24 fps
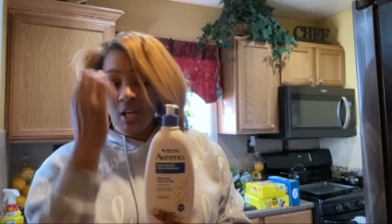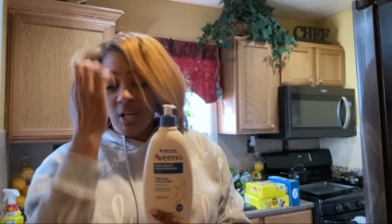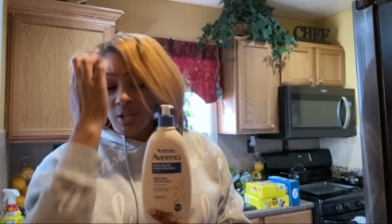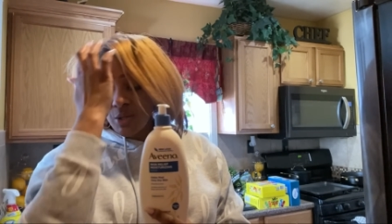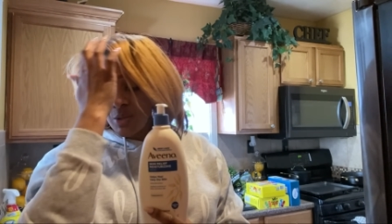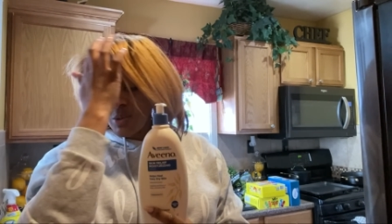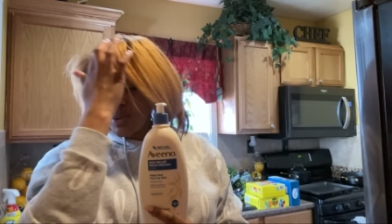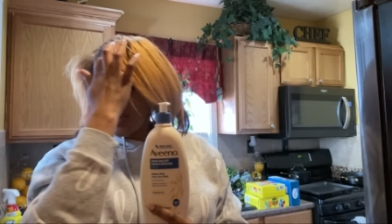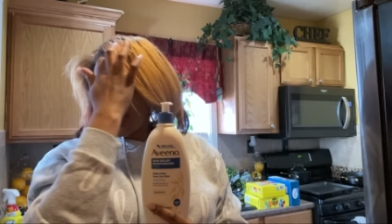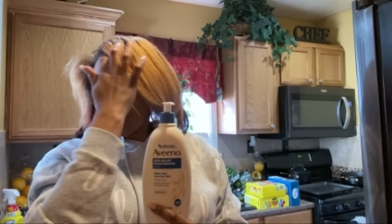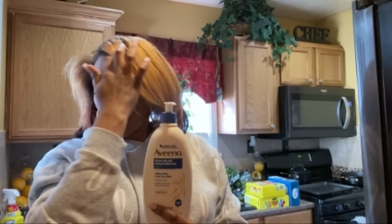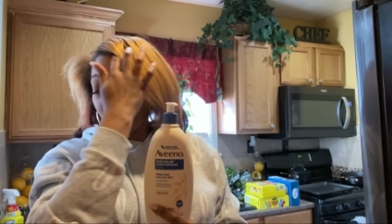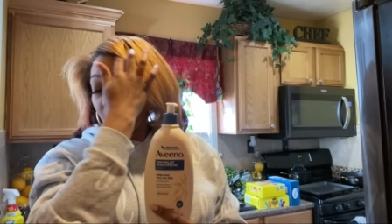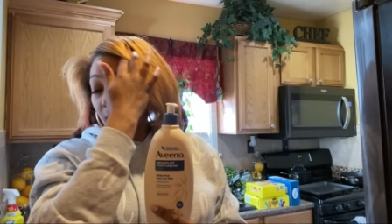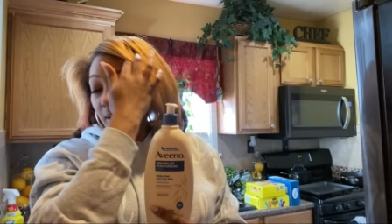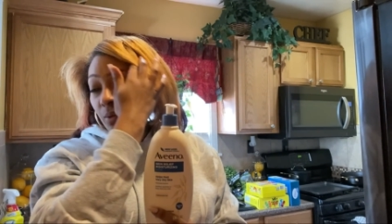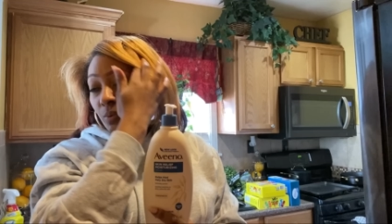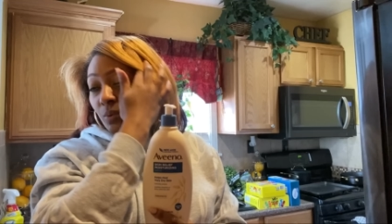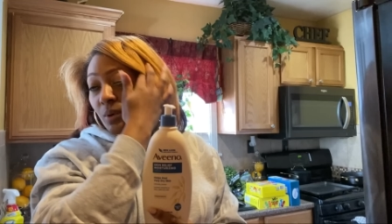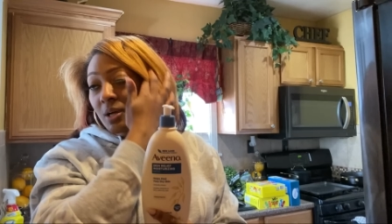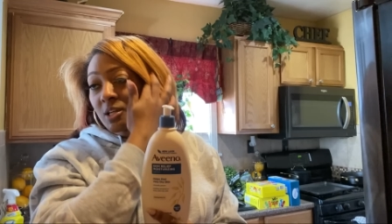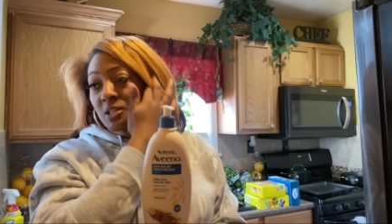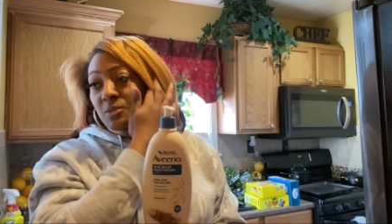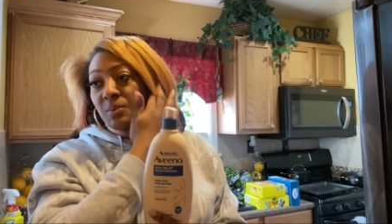I use the body
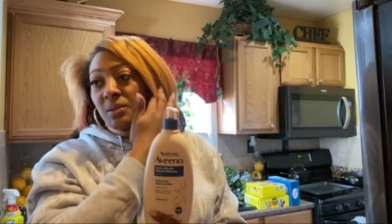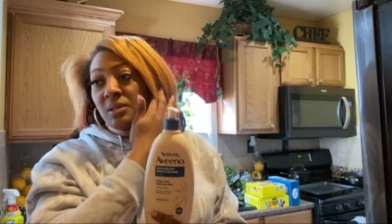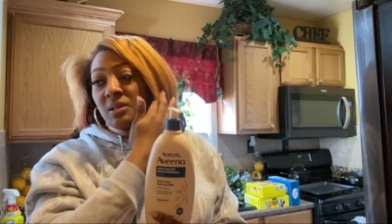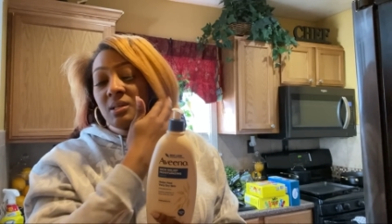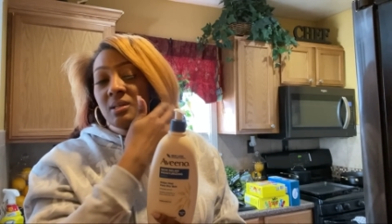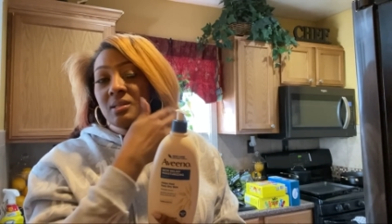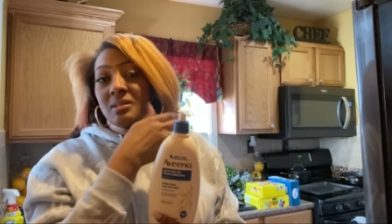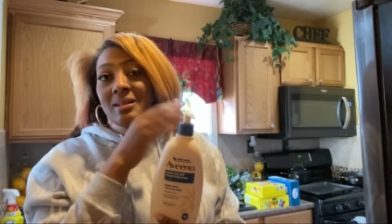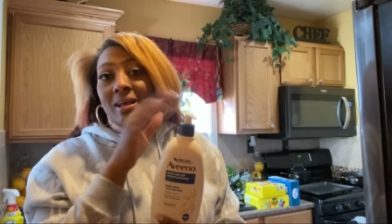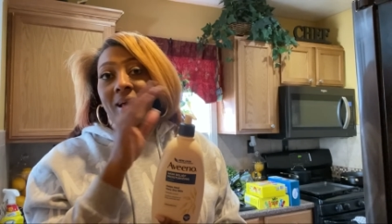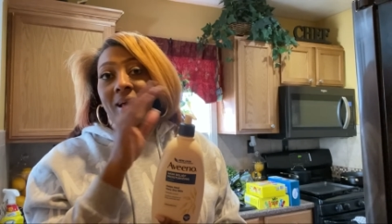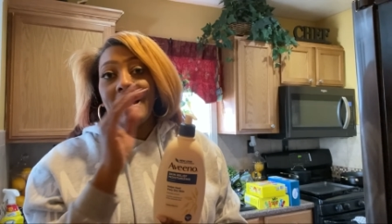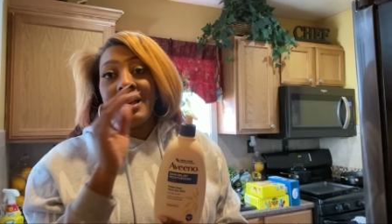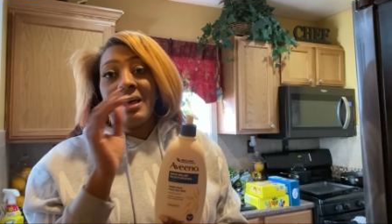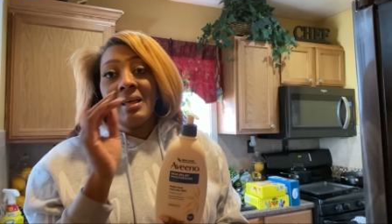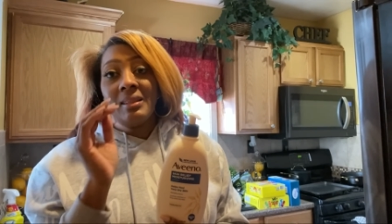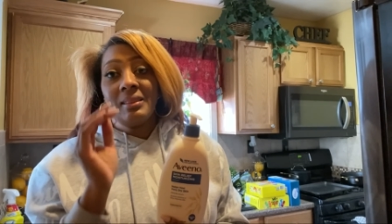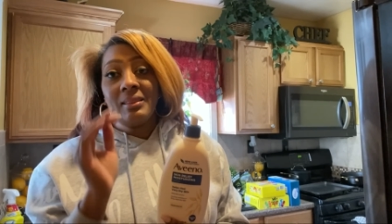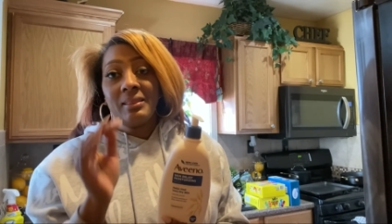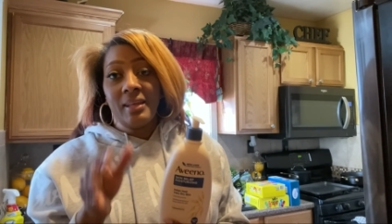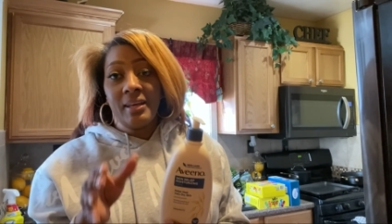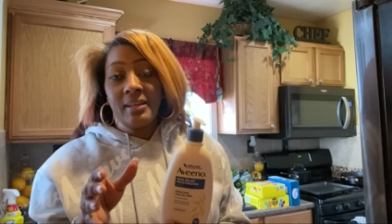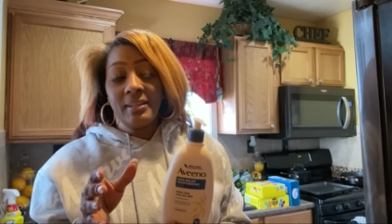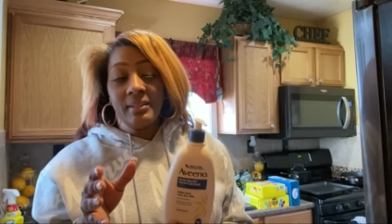wash because
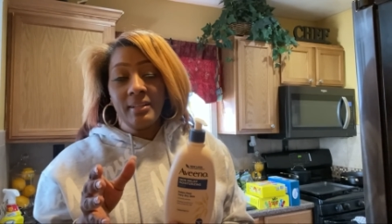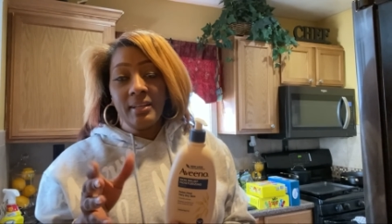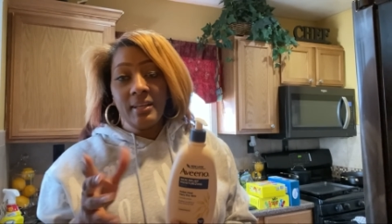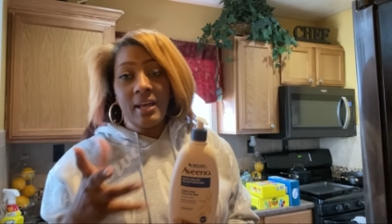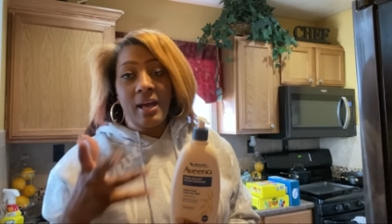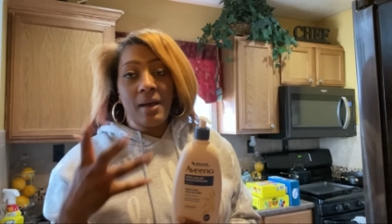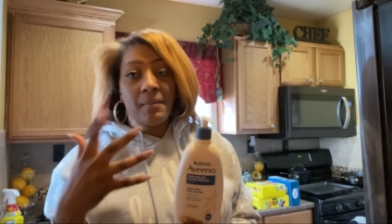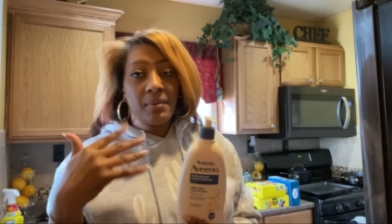lately